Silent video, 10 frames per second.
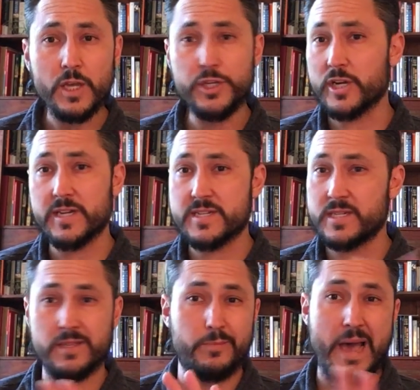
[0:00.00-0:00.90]
you're going to
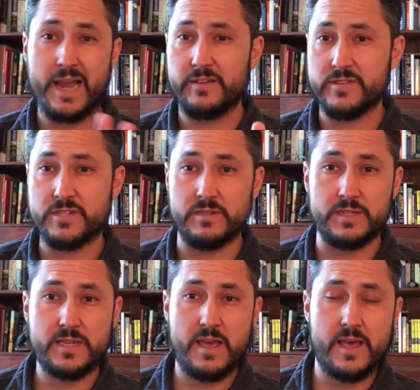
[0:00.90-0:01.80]
see the back of a
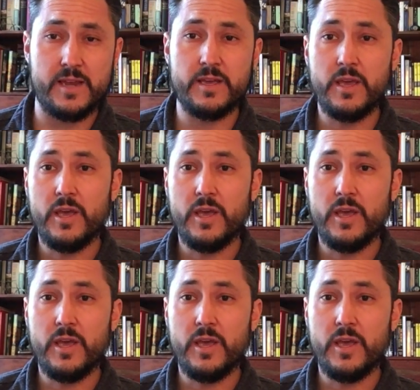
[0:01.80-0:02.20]
student's head.